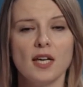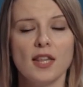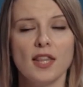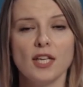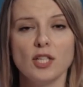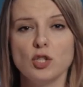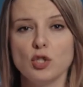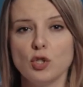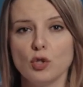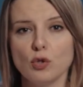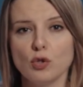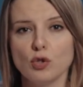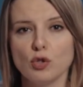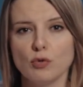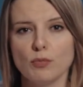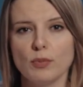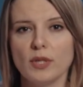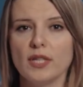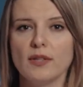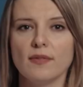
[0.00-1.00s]
they choose
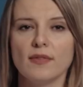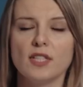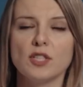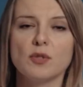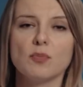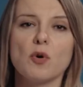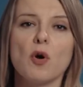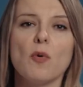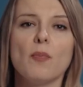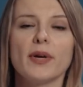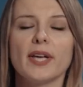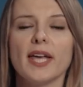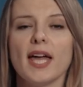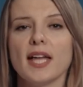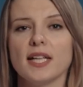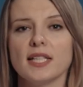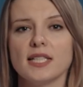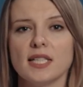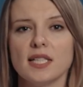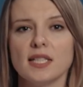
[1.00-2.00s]
to believe this
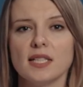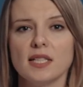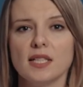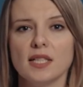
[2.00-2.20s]
propaganda.